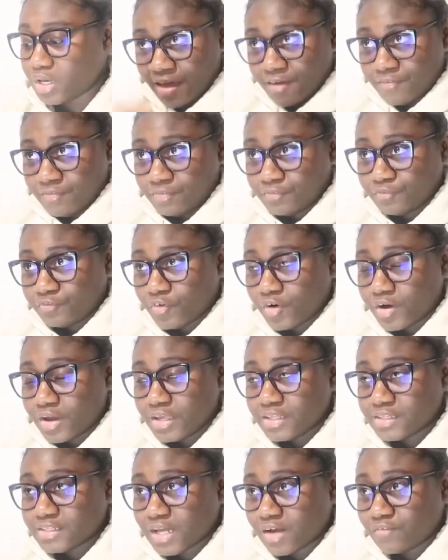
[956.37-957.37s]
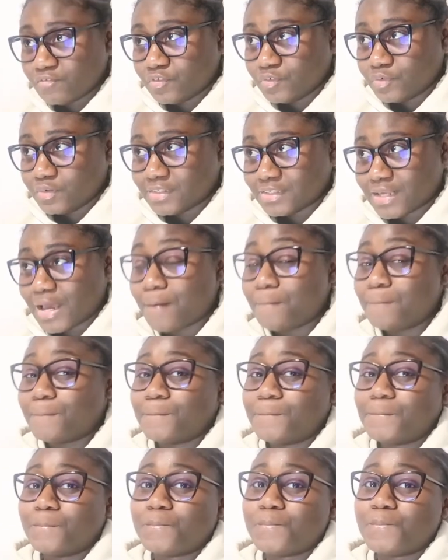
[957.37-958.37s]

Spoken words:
Then for interviews, I'm